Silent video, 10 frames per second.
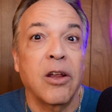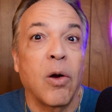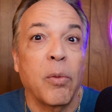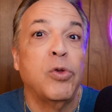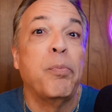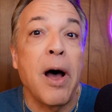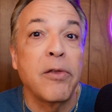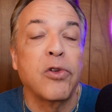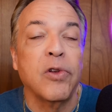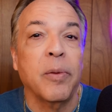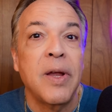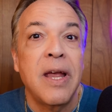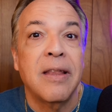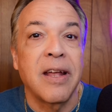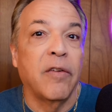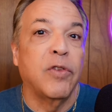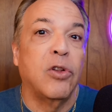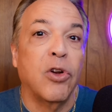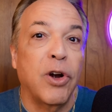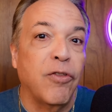you know, it was bothersome that
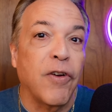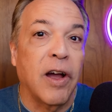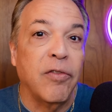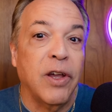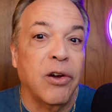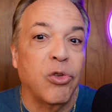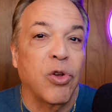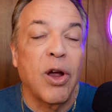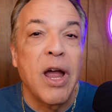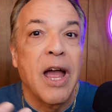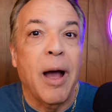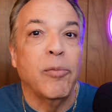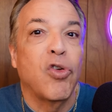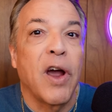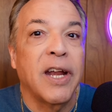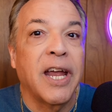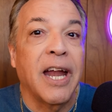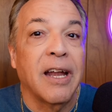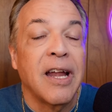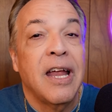after 35 years, I'm trying to
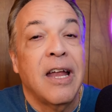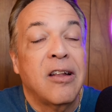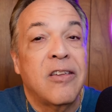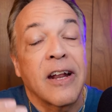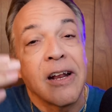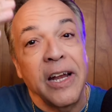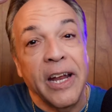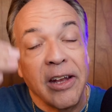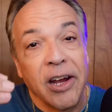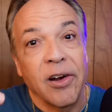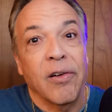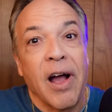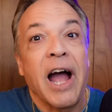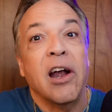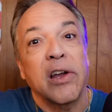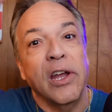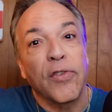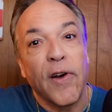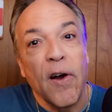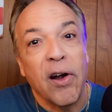get technically in their hierarchy
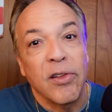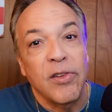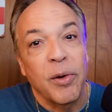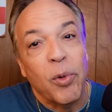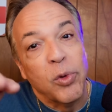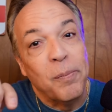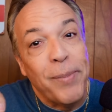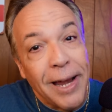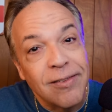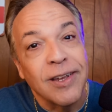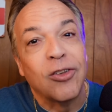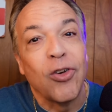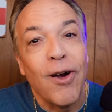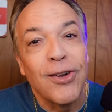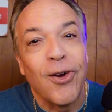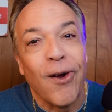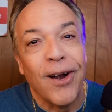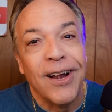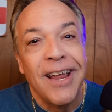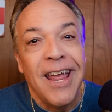of cards, their most basic charge
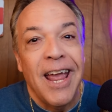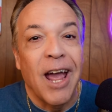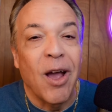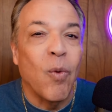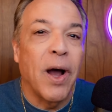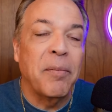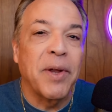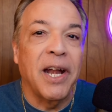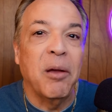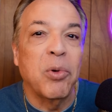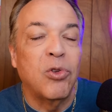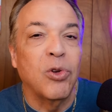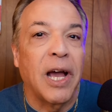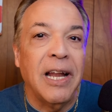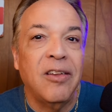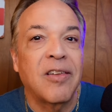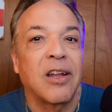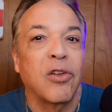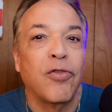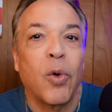card, and why I'm not able to at least
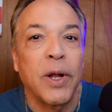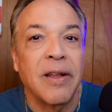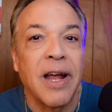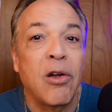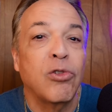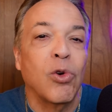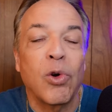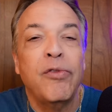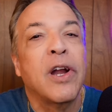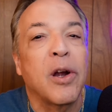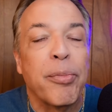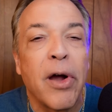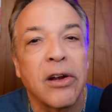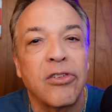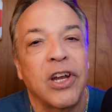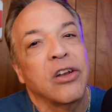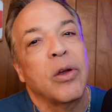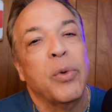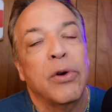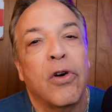get the 40,000 or even on a product
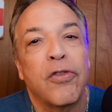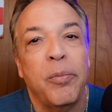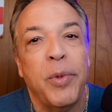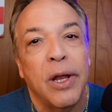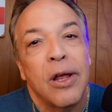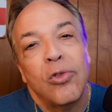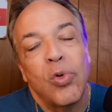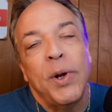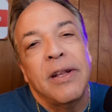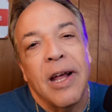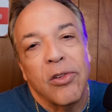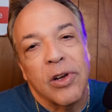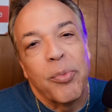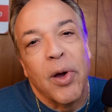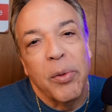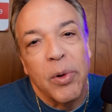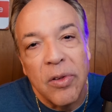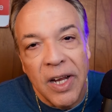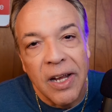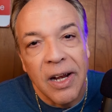change, they would have offered me 20,000. I probably would
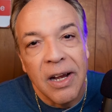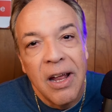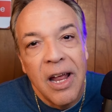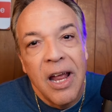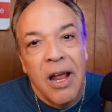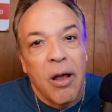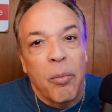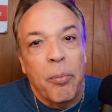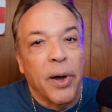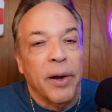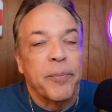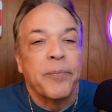have taken it. But,